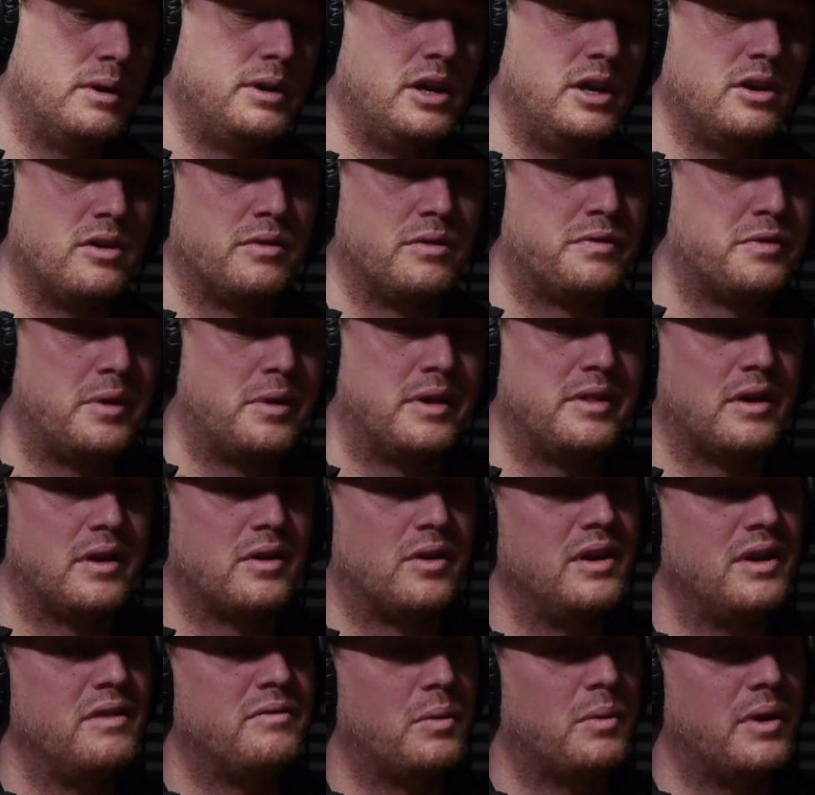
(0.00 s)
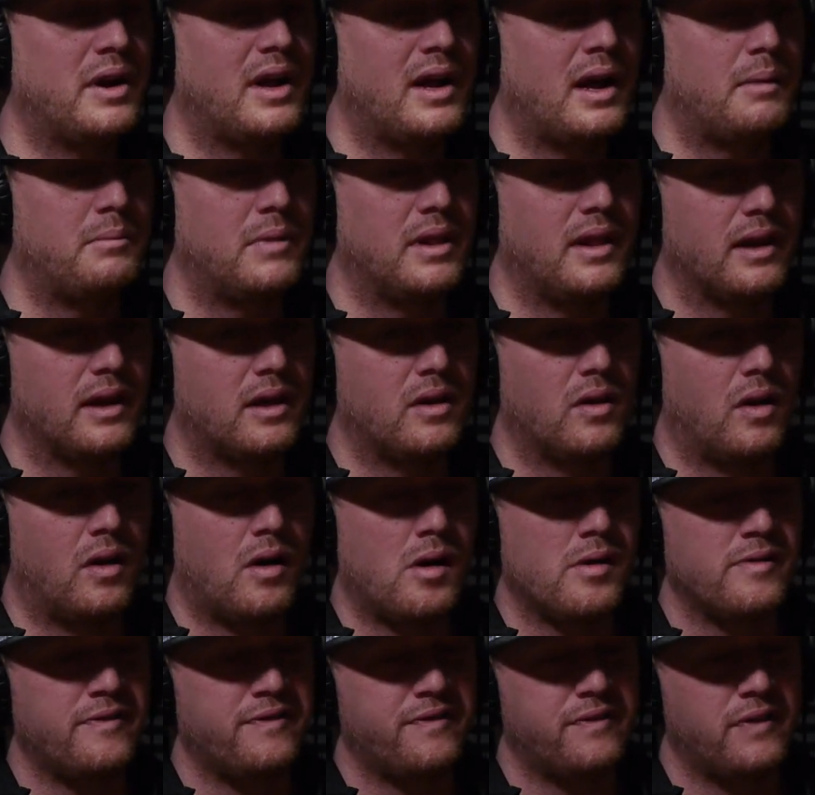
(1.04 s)
go through head cut, even when I had my leg cut
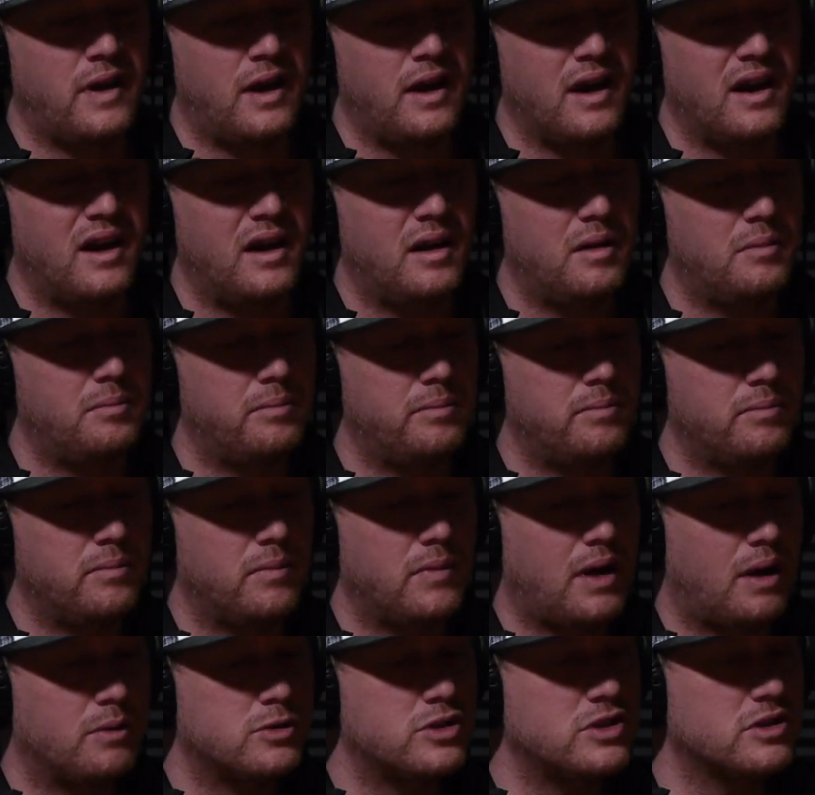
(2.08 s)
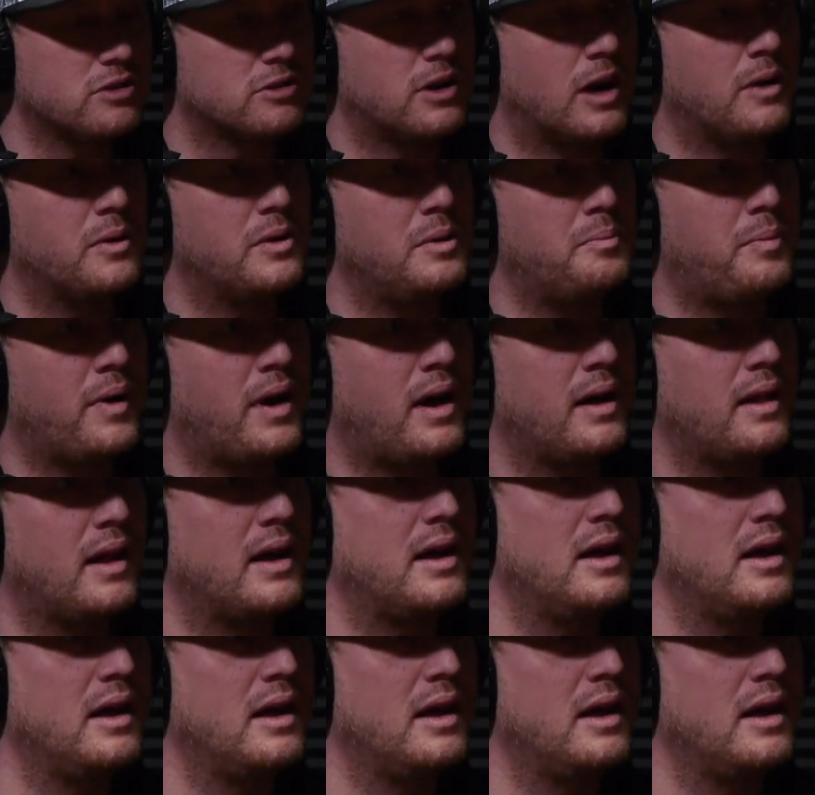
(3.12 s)
off, I was surrounded by like